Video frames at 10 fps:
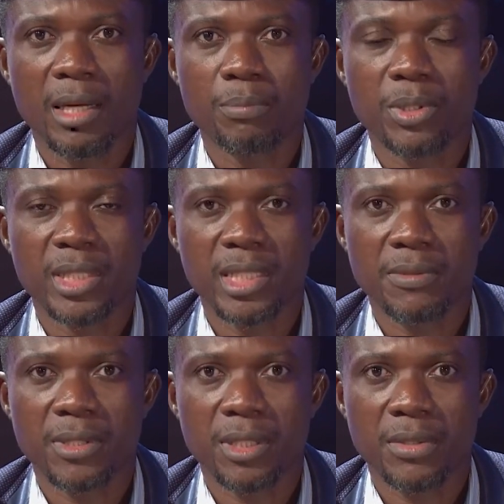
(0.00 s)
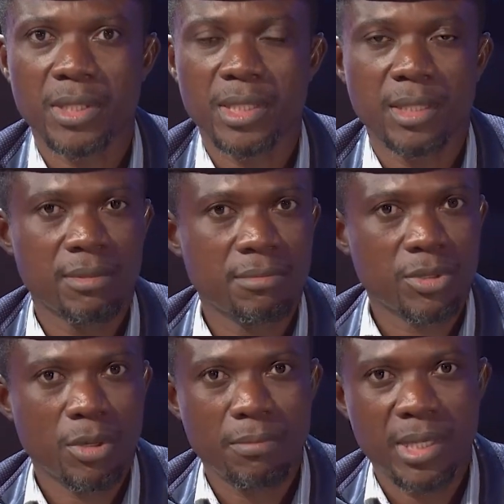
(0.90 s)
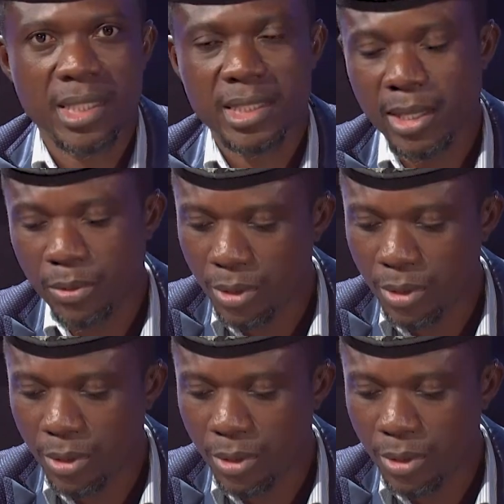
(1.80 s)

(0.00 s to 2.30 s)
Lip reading: protective security, some measures that we